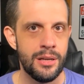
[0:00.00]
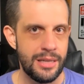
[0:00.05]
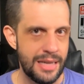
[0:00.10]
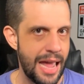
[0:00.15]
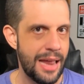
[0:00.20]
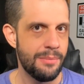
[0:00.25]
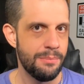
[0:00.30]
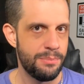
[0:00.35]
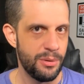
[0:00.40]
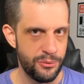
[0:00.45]

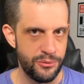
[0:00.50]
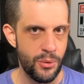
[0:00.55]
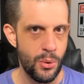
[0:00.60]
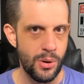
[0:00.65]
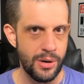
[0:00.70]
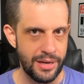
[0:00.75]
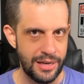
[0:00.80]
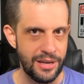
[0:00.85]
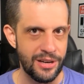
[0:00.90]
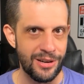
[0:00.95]
yet
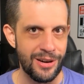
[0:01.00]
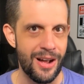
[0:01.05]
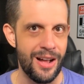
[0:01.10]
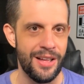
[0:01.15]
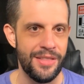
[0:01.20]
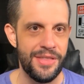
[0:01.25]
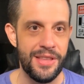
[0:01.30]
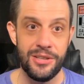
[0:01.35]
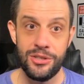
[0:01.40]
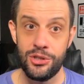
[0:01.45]
before here
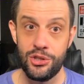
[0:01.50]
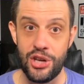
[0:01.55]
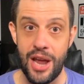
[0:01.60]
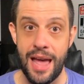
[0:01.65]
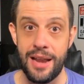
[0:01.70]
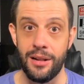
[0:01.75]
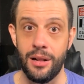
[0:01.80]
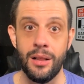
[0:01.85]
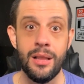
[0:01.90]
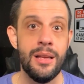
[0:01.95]
on this
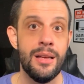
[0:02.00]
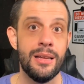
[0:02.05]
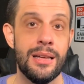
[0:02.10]
channel.